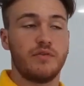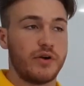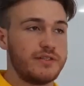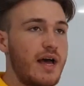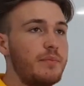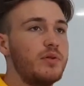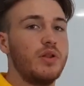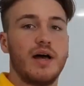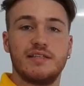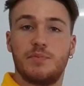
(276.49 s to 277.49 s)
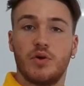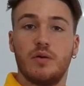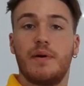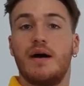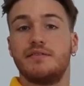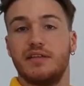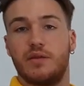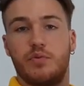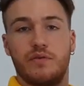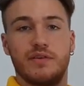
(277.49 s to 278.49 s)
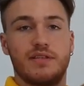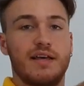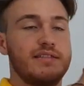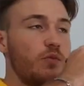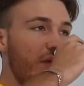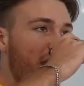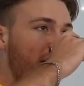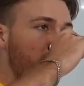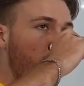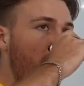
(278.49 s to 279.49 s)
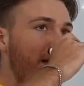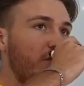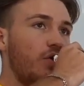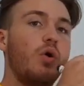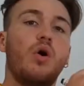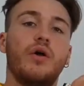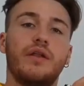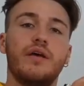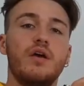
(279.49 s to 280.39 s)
For example, I spoke about in the previous lesson, we have the rhino horn,